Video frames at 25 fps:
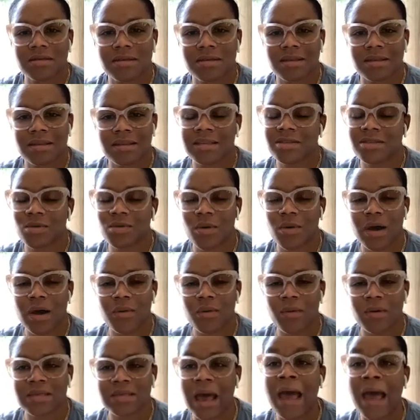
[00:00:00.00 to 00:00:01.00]
That's who I
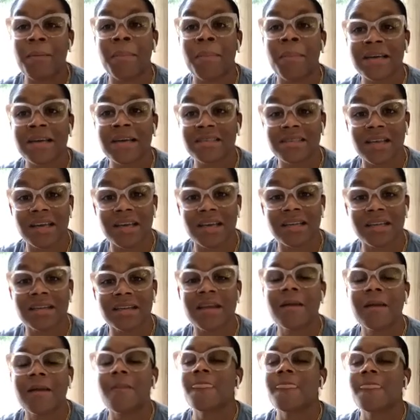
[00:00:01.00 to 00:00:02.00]
was. And my son
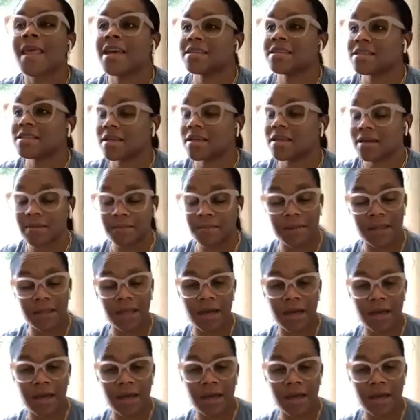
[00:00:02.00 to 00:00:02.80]
is the complete